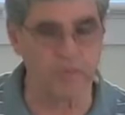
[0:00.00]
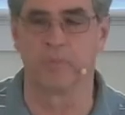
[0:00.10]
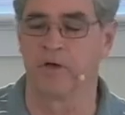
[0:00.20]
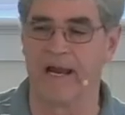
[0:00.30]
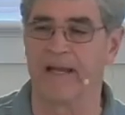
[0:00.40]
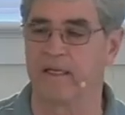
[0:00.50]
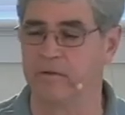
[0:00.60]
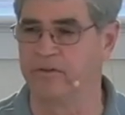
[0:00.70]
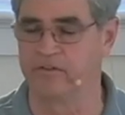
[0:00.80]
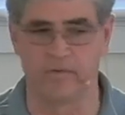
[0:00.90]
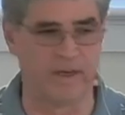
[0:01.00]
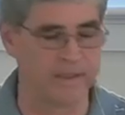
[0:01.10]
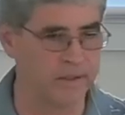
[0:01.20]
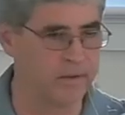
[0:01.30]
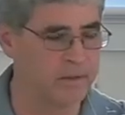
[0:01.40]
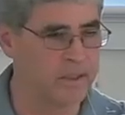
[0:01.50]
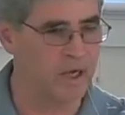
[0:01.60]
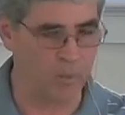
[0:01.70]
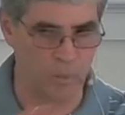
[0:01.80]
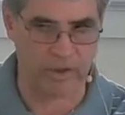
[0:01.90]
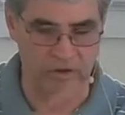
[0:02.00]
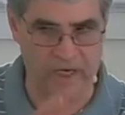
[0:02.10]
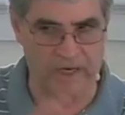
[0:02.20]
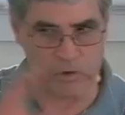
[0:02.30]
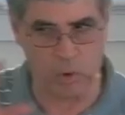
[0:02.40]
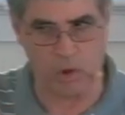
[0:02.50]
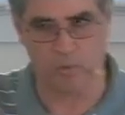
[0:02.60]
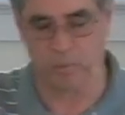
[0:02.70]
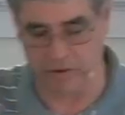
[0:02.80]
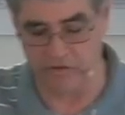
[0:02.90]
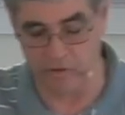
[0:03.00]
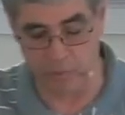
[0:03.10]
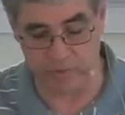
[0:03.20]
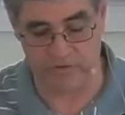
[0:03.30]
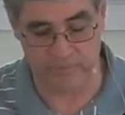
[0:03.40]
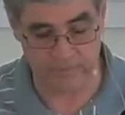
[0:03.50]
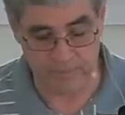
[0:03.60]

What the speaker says: the miraculous event here. I want to kind of talk principles.